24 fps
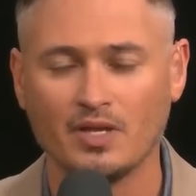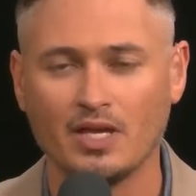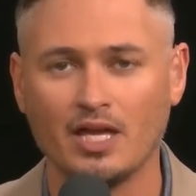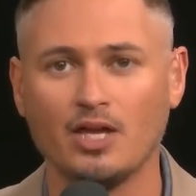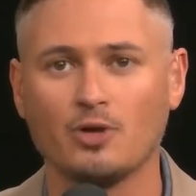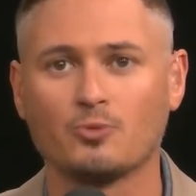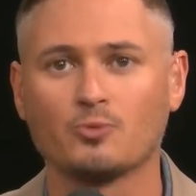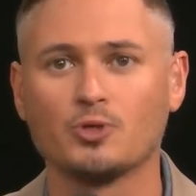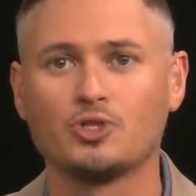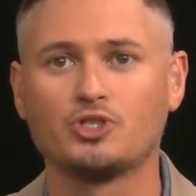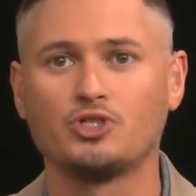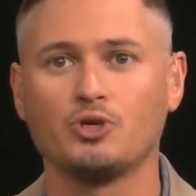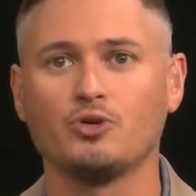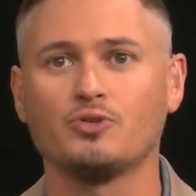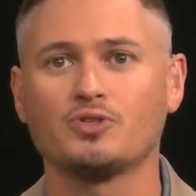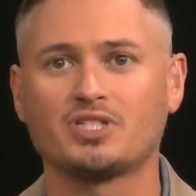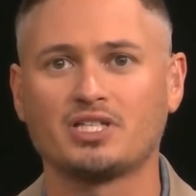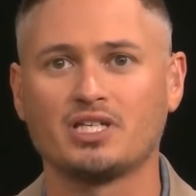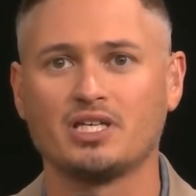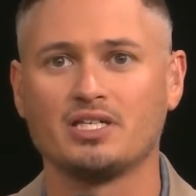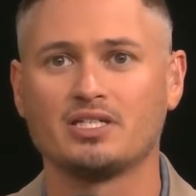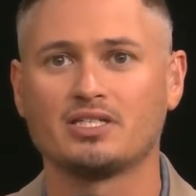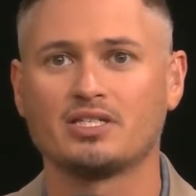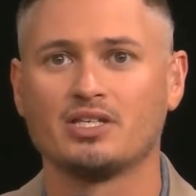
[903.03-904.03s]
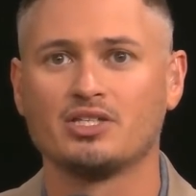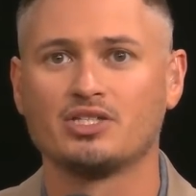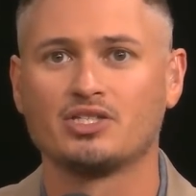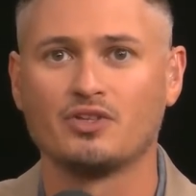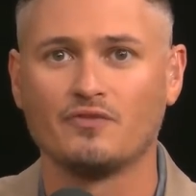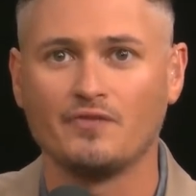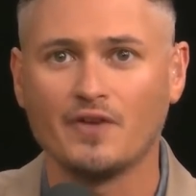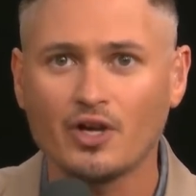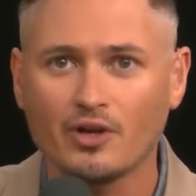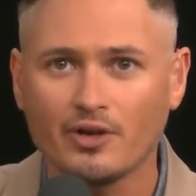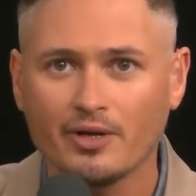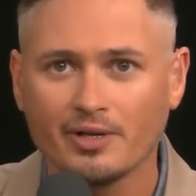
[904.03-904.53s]
It reduces
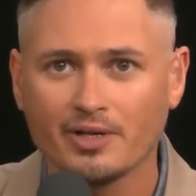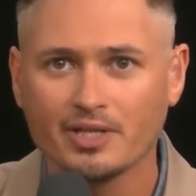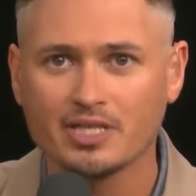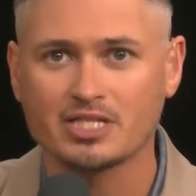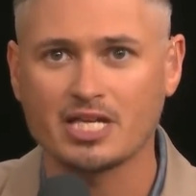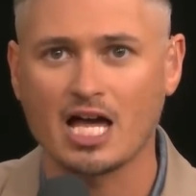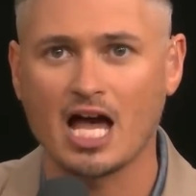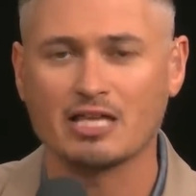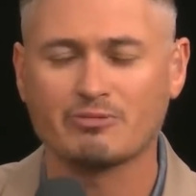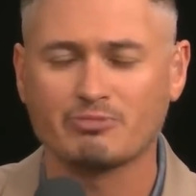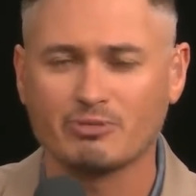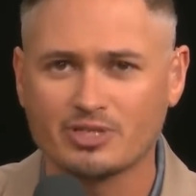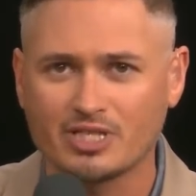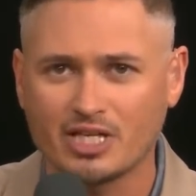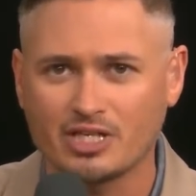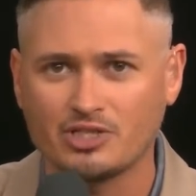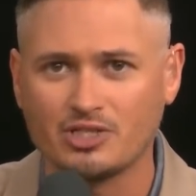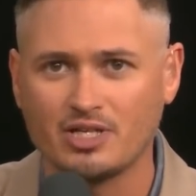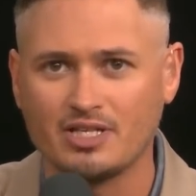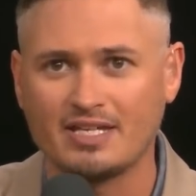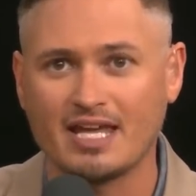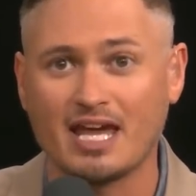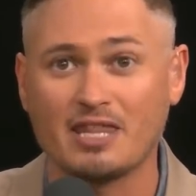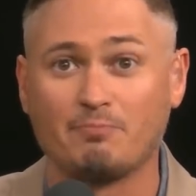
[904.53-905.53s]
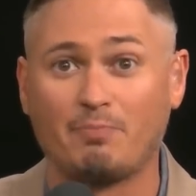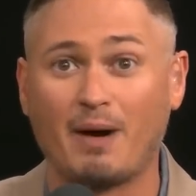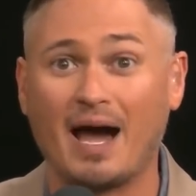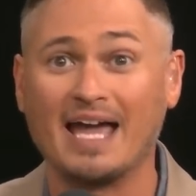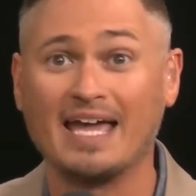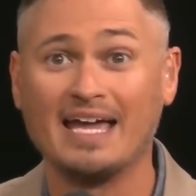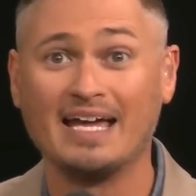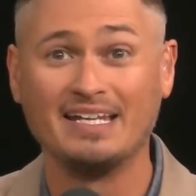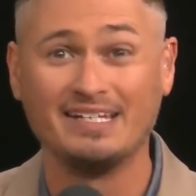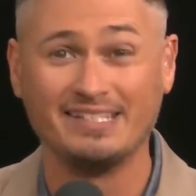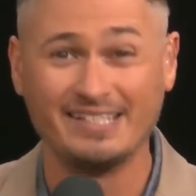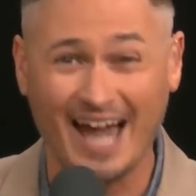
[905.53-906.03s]
severe illness, hospitalization, and death by
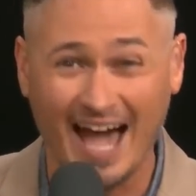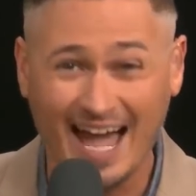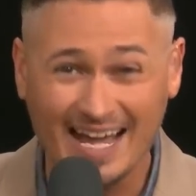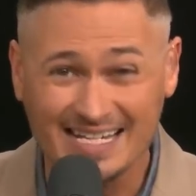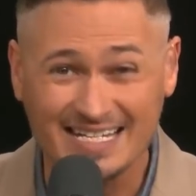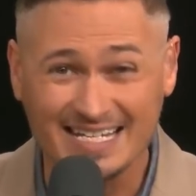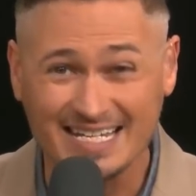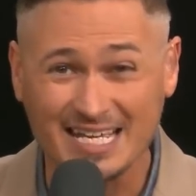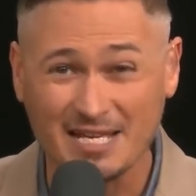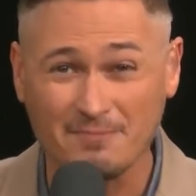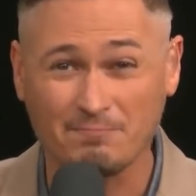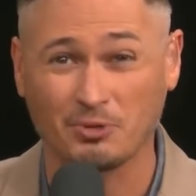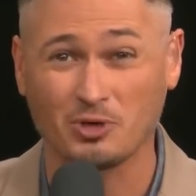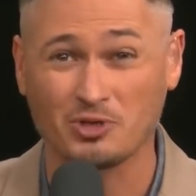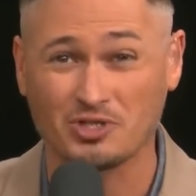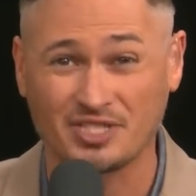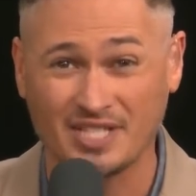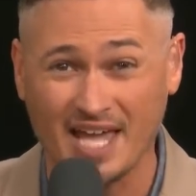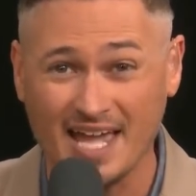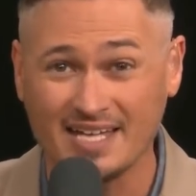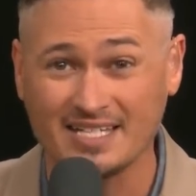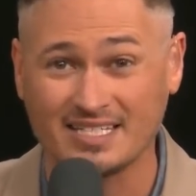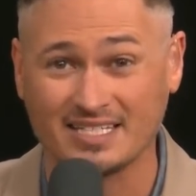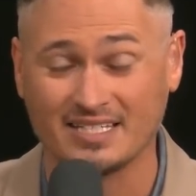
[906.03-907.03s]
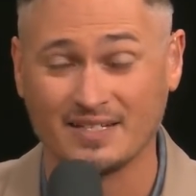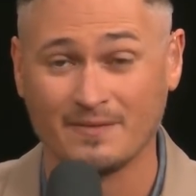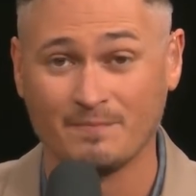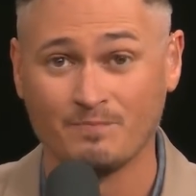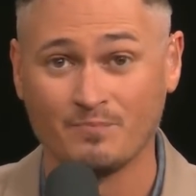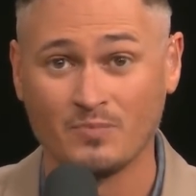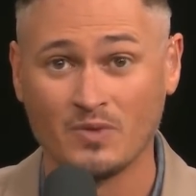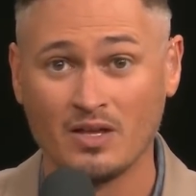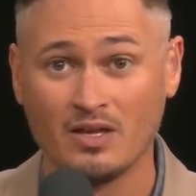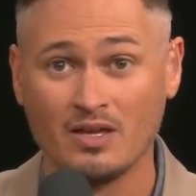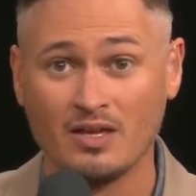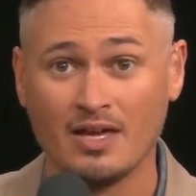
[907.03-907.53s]
90%.
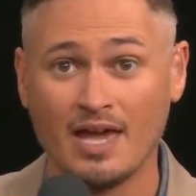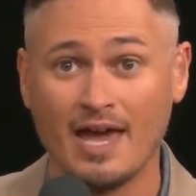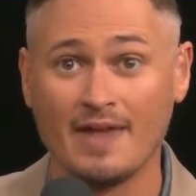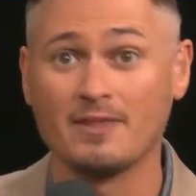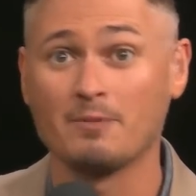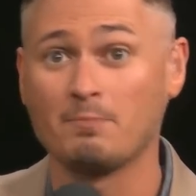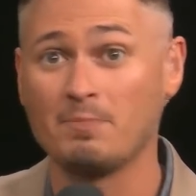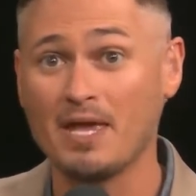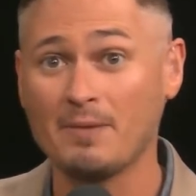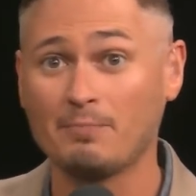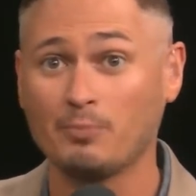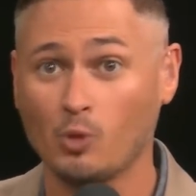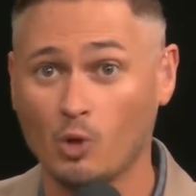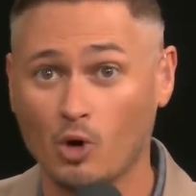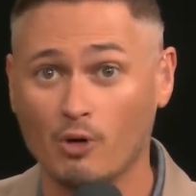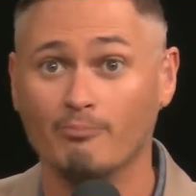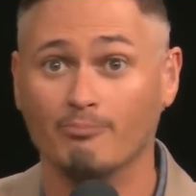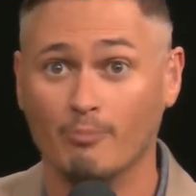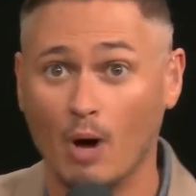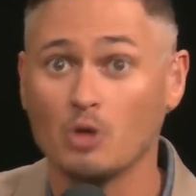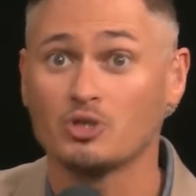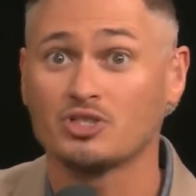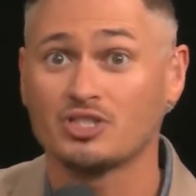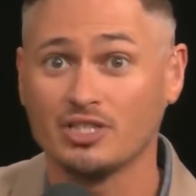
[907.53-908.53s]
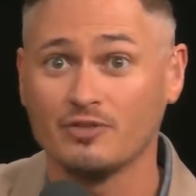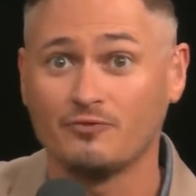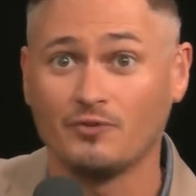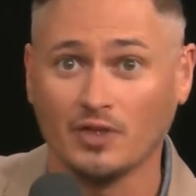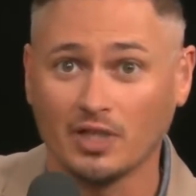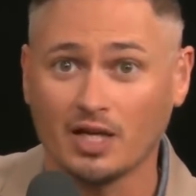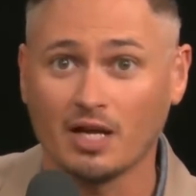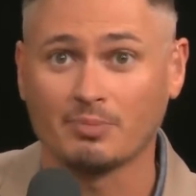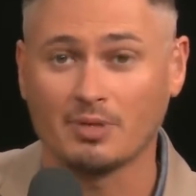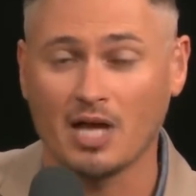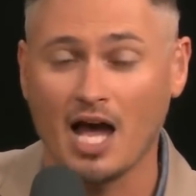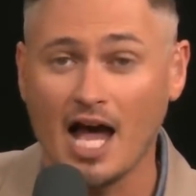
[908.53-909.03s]
And the people who are mostly
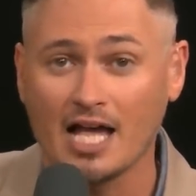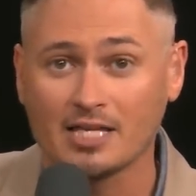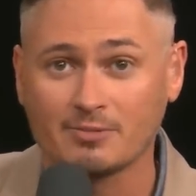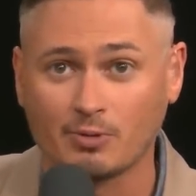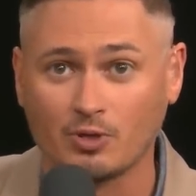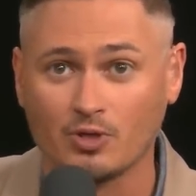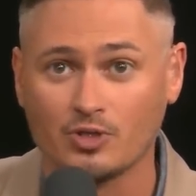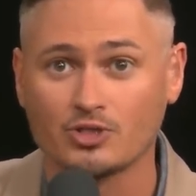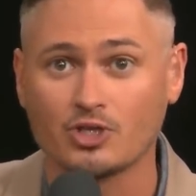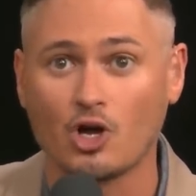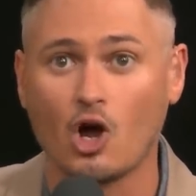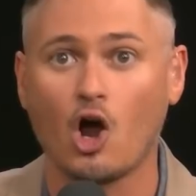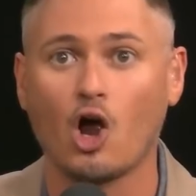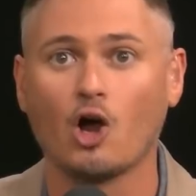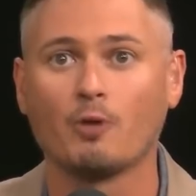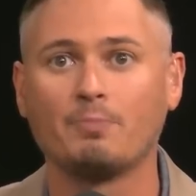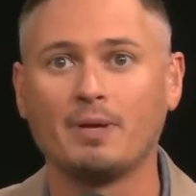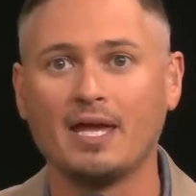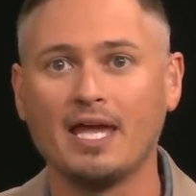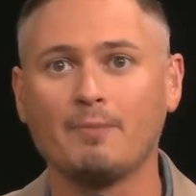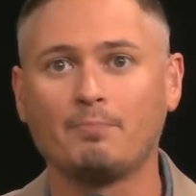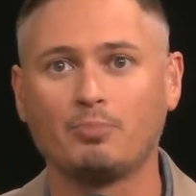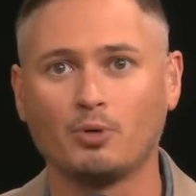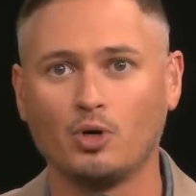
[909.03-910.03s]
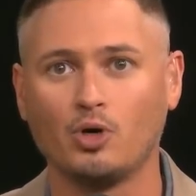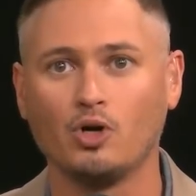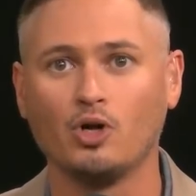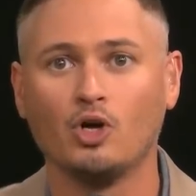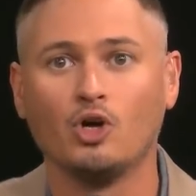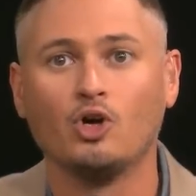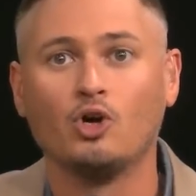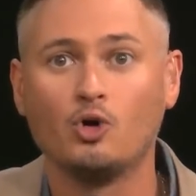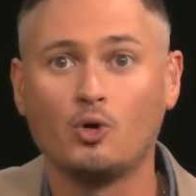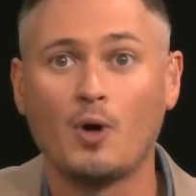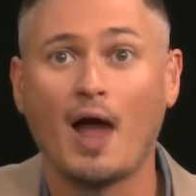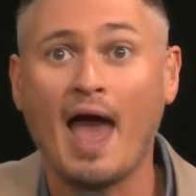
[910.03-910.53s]
filling up the hospitals are people
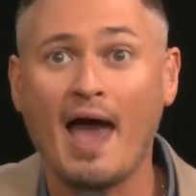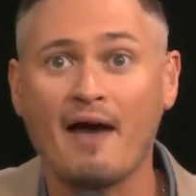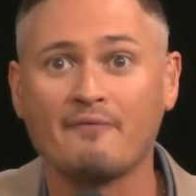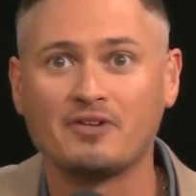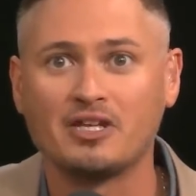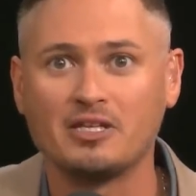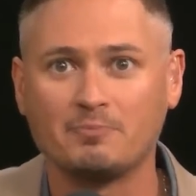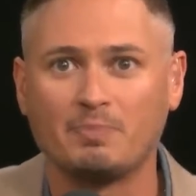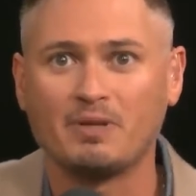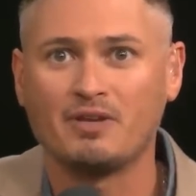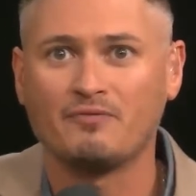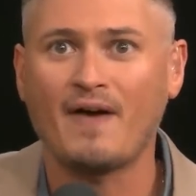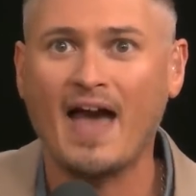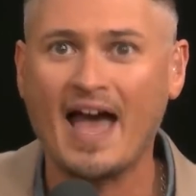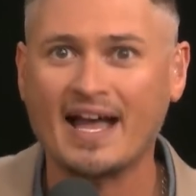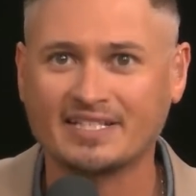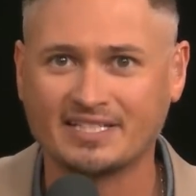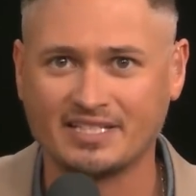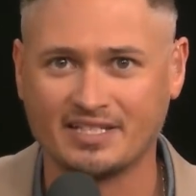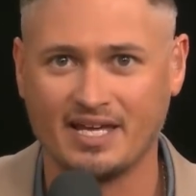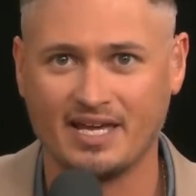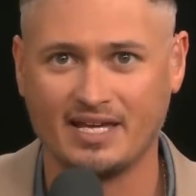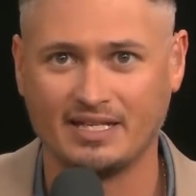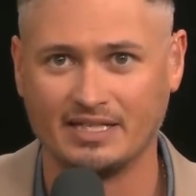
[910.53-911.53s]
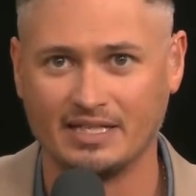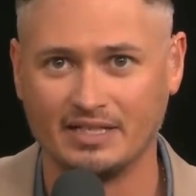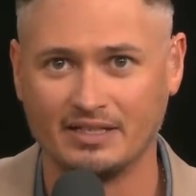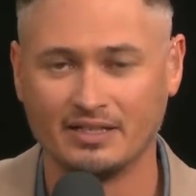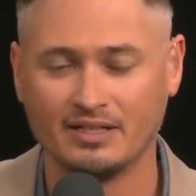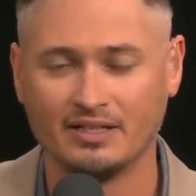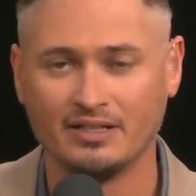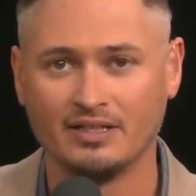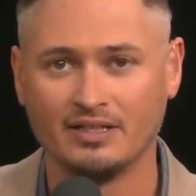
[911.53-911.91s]
who haven't been vaccinated.